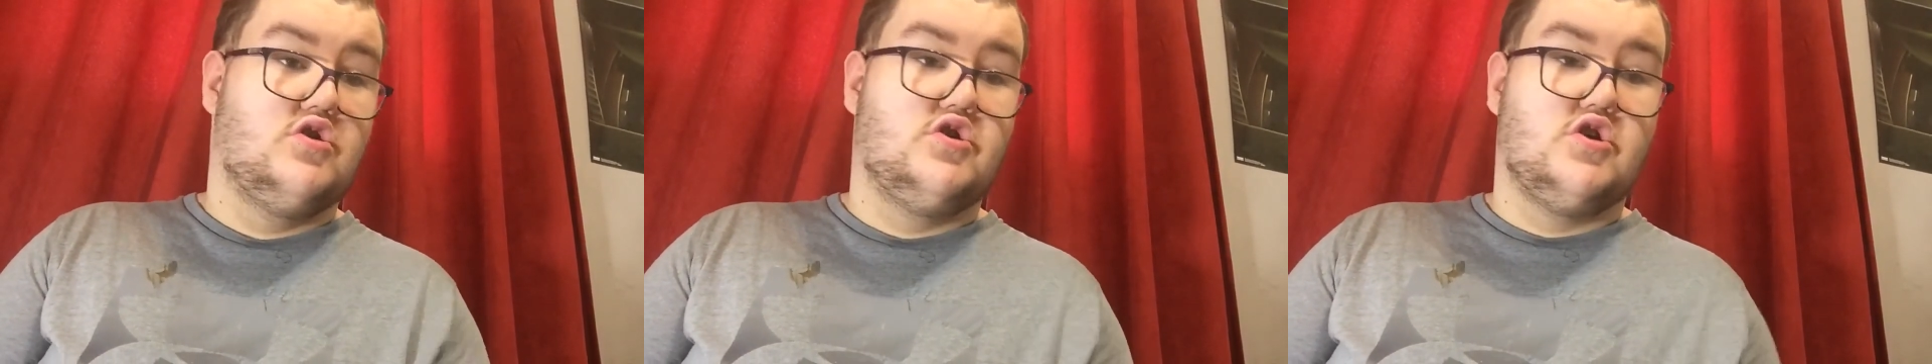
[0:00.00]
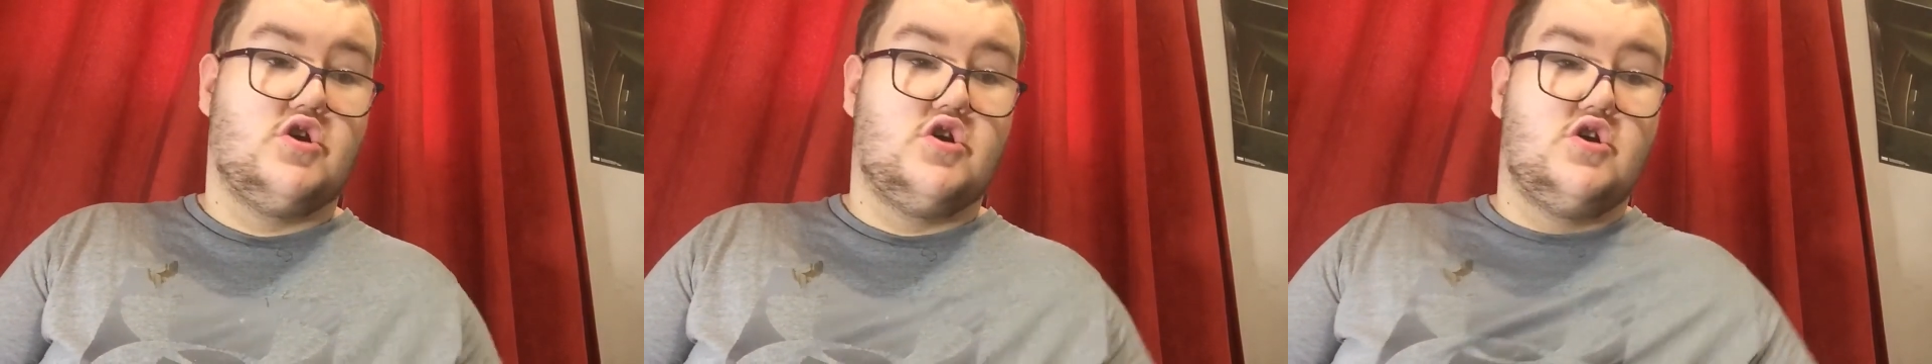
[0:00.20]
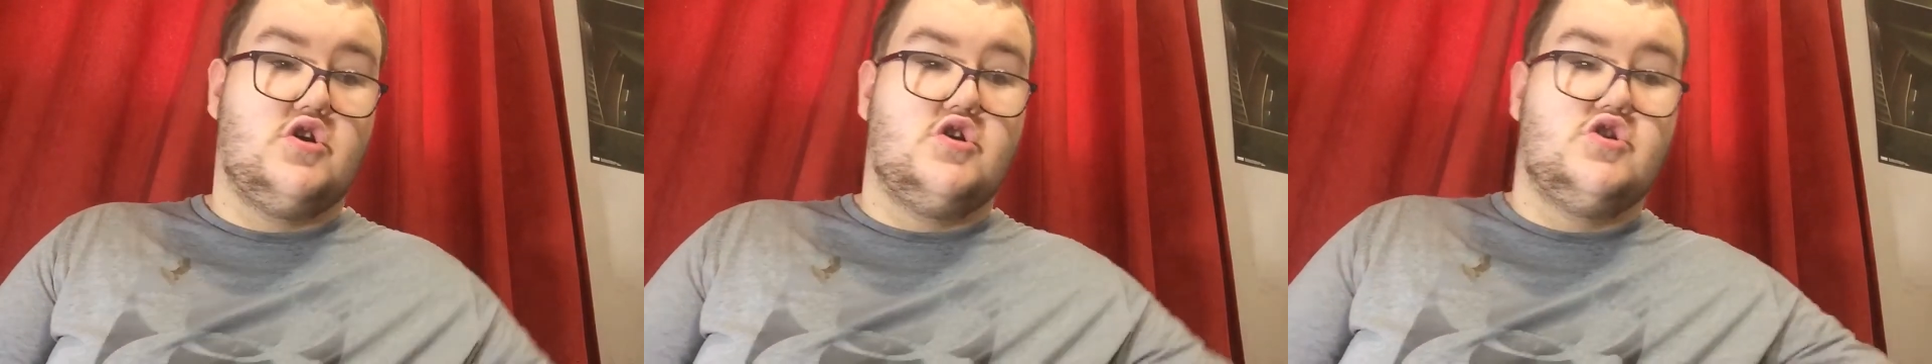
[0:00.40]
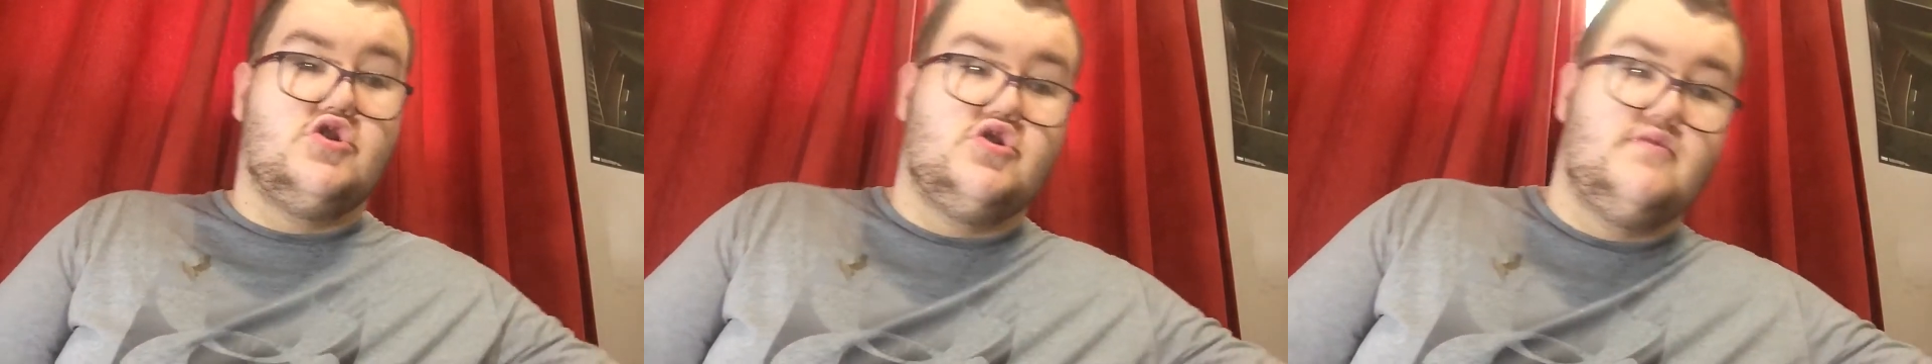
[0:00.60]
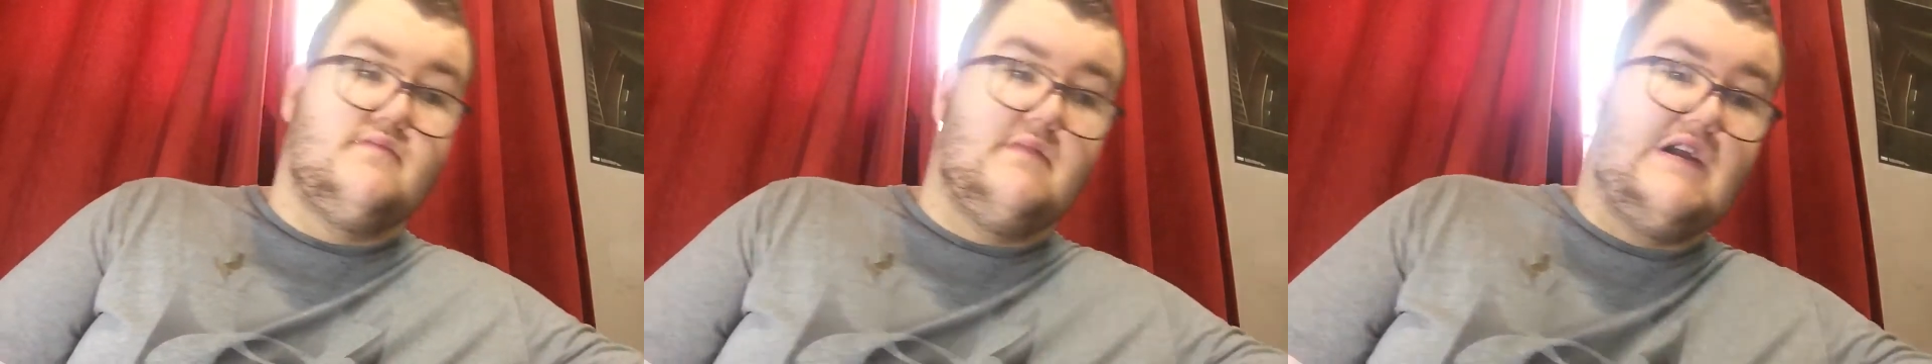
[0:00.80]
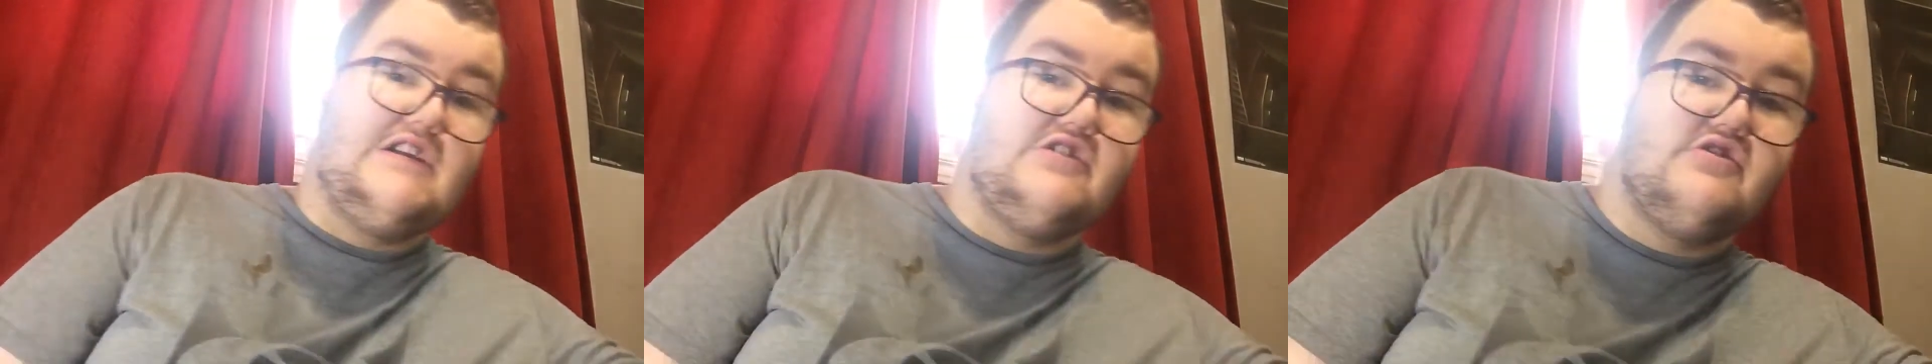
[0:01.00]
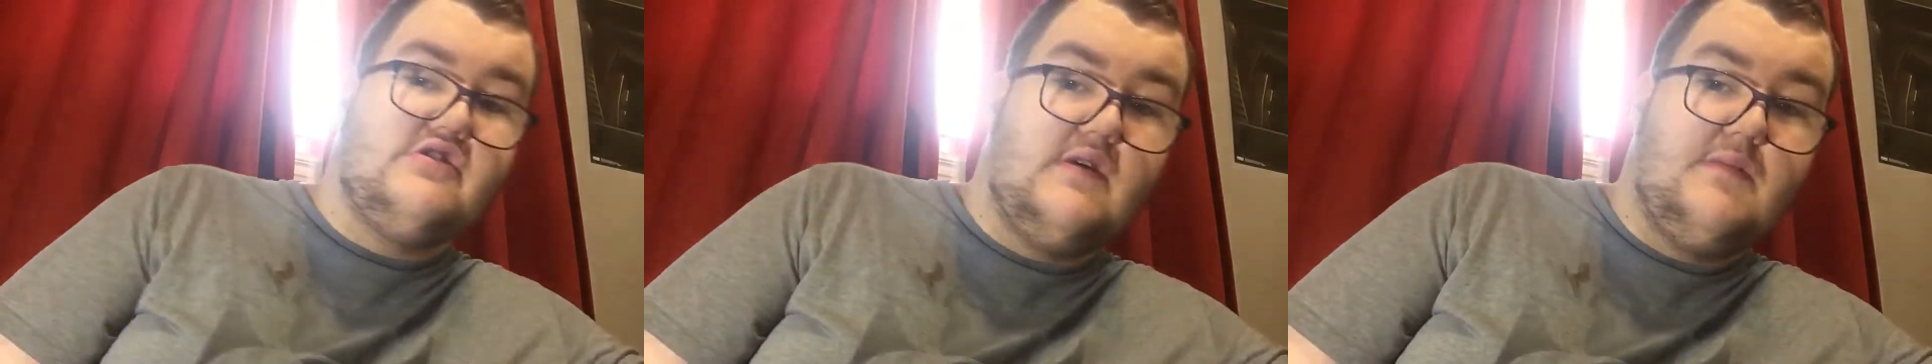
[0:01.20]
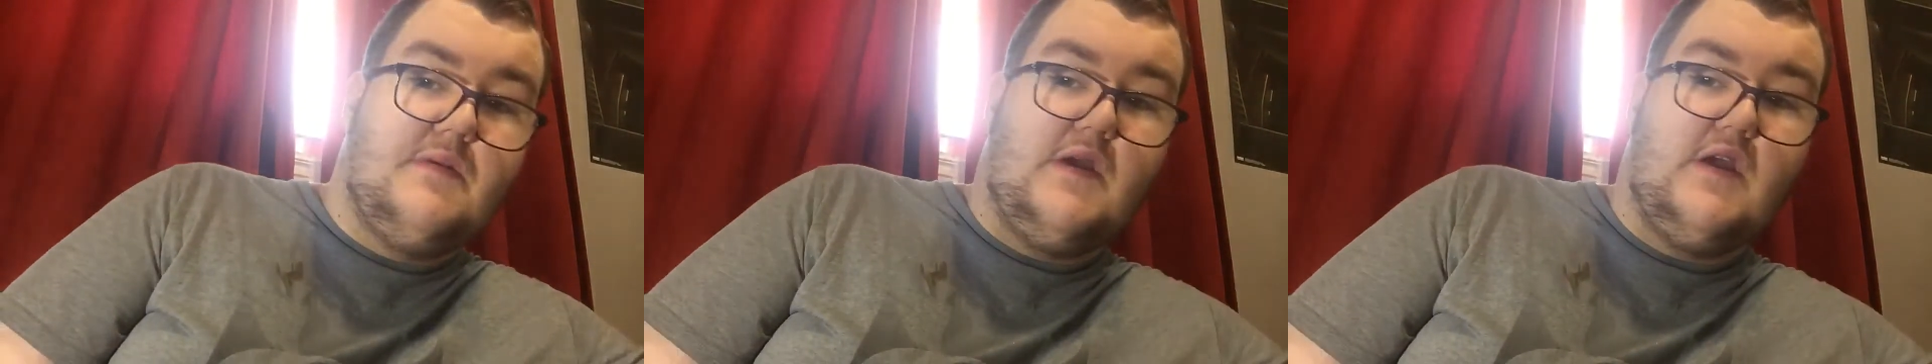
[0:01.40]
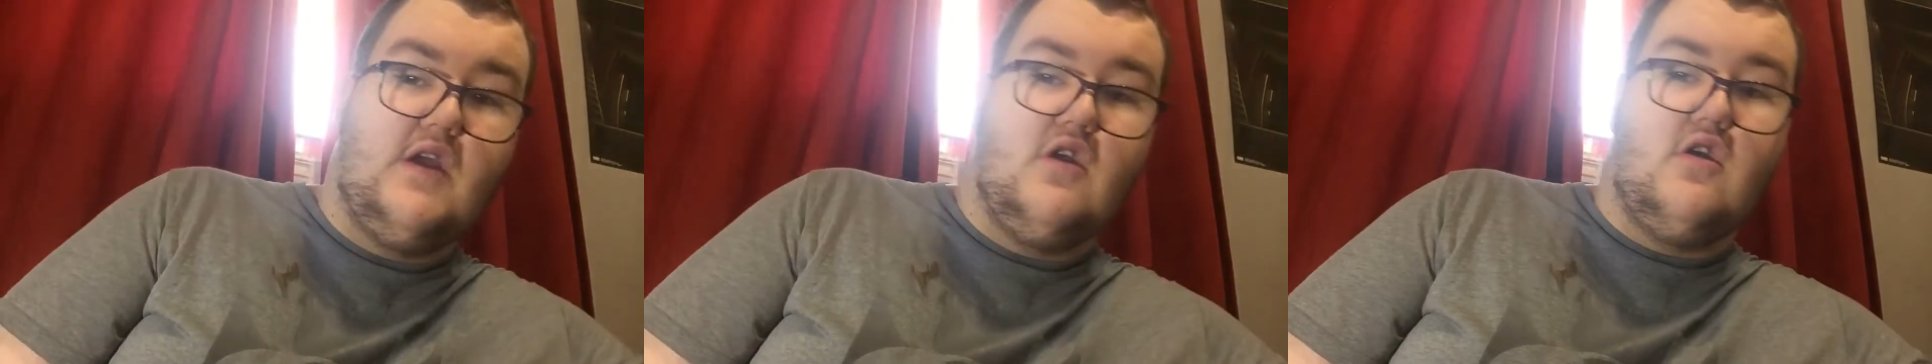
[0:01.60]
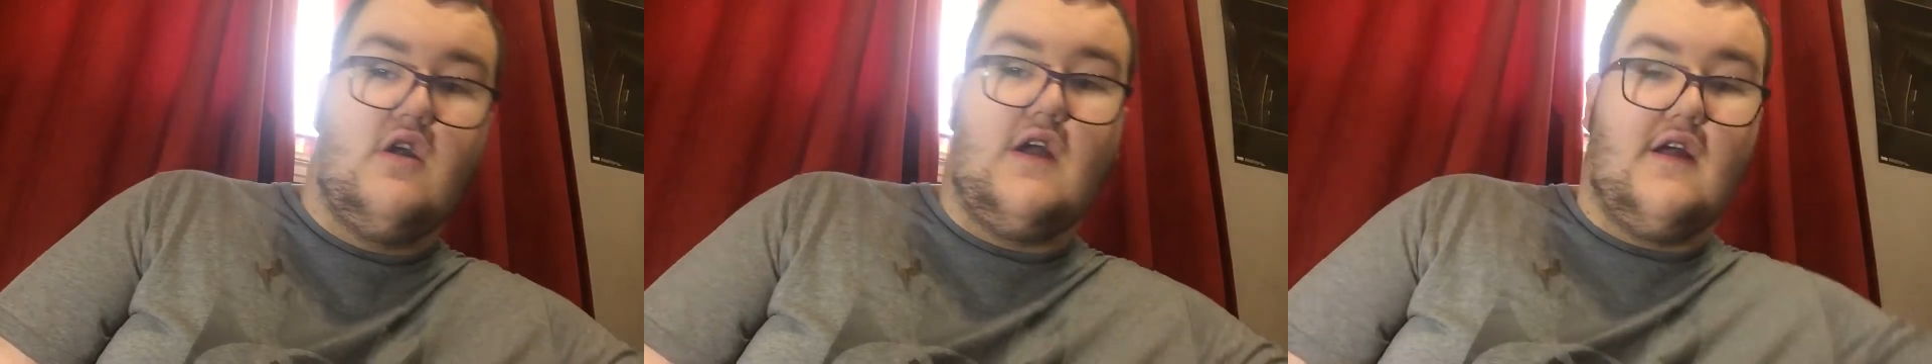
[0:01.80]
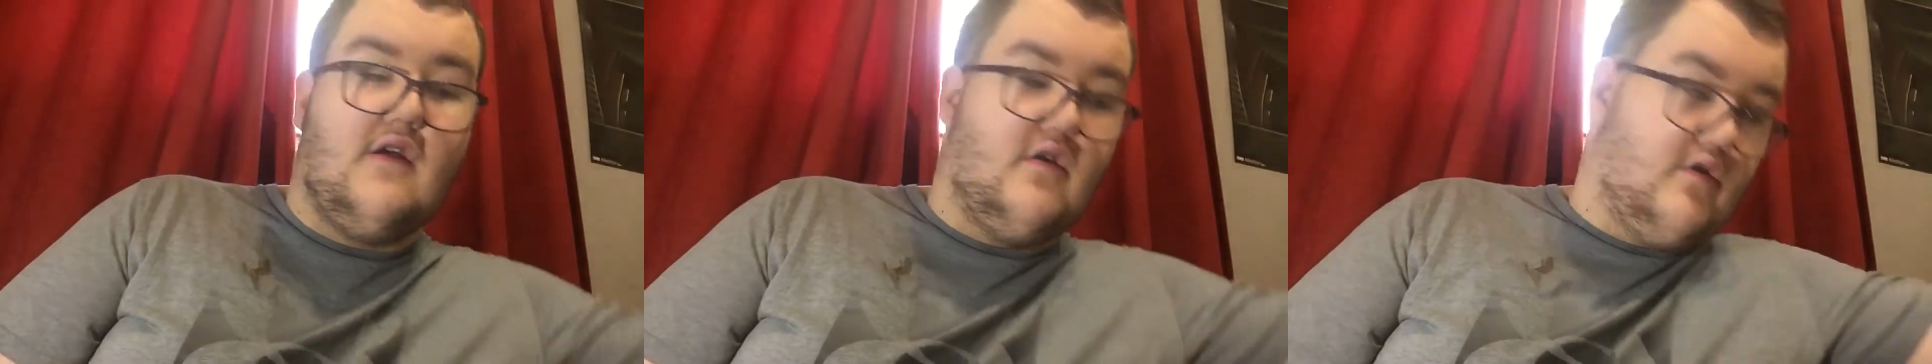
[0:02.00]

John magically appear.